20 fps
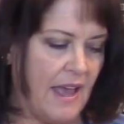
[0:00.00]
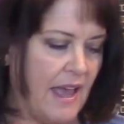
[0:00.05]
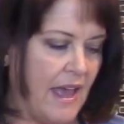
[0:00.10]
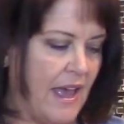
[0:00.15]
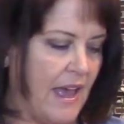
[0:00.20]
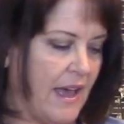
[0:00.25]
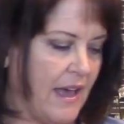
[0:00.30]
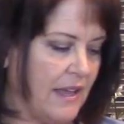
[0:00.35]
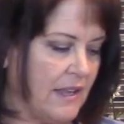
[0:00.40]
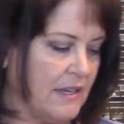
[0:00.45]

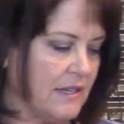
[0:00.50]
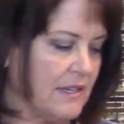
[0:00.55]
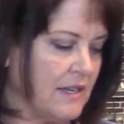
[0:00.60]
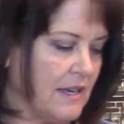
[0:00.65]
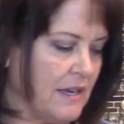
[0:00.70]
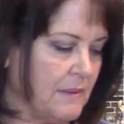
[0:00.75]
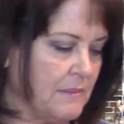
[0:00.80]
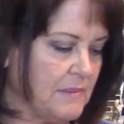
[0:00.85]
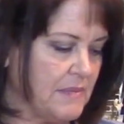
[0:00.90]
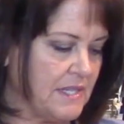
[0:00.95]
And
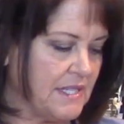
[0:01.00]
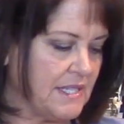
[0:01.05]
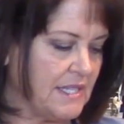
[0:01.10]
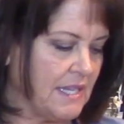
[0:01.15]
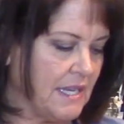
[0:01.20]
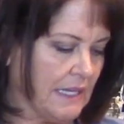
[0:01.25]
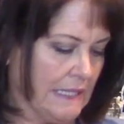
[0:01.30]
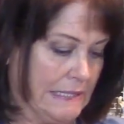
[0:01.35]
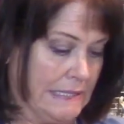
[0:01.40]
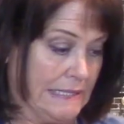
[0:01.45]

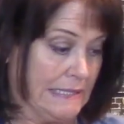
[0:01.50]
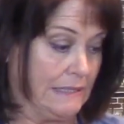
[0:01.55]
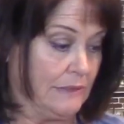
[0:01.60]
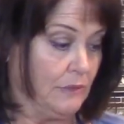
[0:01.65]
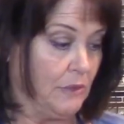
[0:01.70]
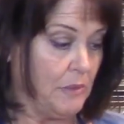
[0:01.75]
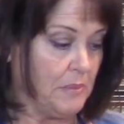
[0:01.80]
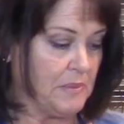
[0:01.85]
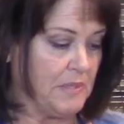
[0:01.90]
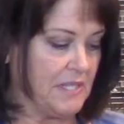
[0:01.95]

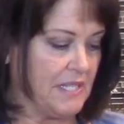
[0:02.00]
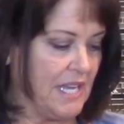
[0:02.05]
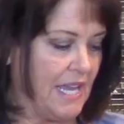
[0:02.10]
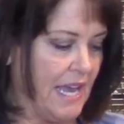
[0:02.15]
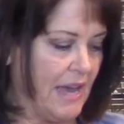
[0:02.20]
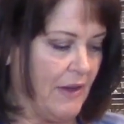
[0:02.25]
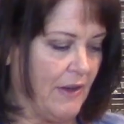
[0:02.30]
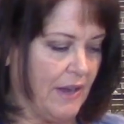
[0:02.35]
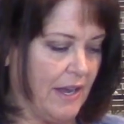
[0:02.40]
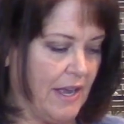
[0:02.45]
see
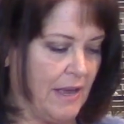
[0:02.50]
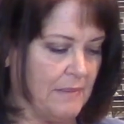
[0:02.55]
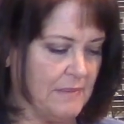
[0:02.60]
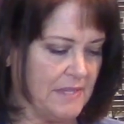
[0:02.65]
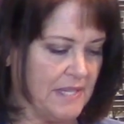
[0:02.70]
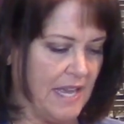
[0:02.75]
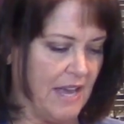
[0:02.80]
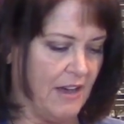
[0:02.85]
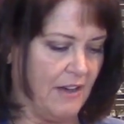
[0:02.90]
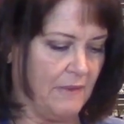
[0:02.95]
how it
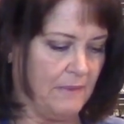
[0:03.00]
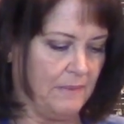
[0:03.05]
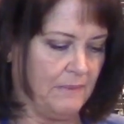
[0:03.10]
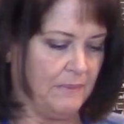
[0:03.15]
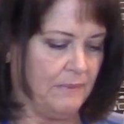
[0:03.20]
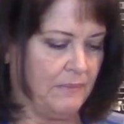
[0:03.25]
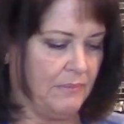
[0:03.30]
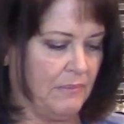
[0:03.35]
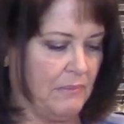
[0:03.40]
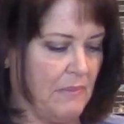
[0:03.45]
comes out.
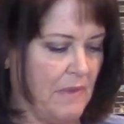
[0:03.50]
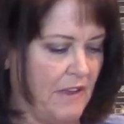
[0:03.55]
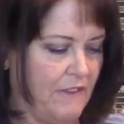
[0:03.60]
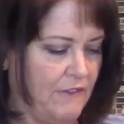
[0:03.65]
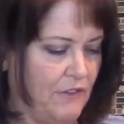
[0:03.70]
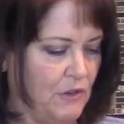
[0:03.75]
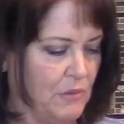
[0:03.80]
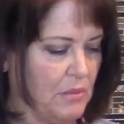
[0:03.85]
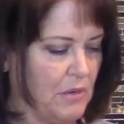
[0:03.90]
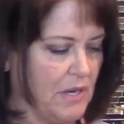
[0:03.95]
My
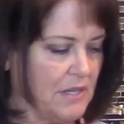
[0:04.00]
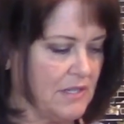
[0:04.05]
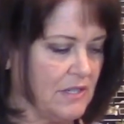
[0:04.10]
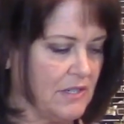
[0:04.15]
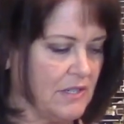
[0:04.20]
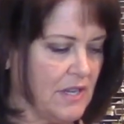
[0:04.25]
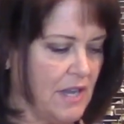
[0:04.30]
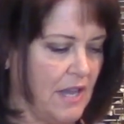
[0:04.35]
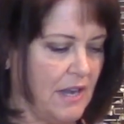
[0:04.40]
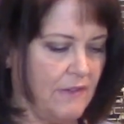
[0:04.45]
food
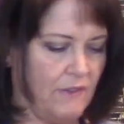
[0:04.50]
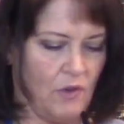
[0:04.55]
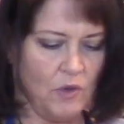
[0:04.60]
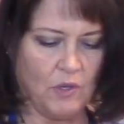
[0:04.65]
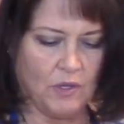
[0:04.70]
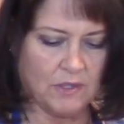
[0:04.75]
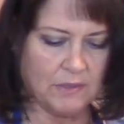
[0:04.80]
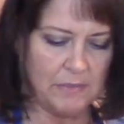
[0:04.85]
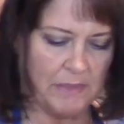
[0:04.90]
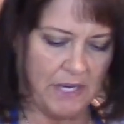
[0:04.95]
processor is kind of
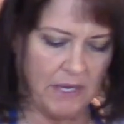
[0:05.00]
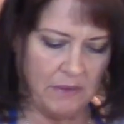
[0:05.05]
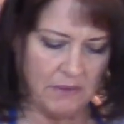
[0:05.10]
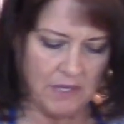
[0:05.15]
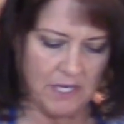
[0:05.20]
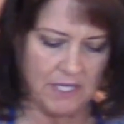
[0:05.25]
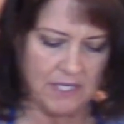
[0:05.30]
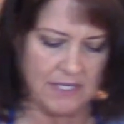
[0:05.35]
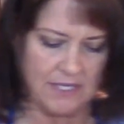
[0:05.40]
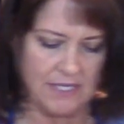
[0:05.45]
old, but it
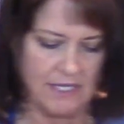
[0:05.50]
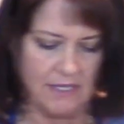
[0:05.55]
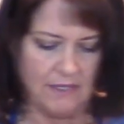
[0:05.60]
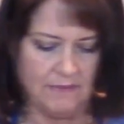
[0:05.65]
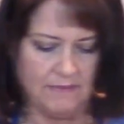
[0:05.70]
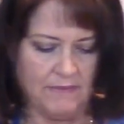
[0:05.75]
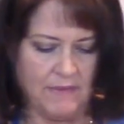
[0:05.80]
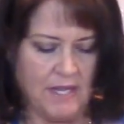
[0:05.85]
works still.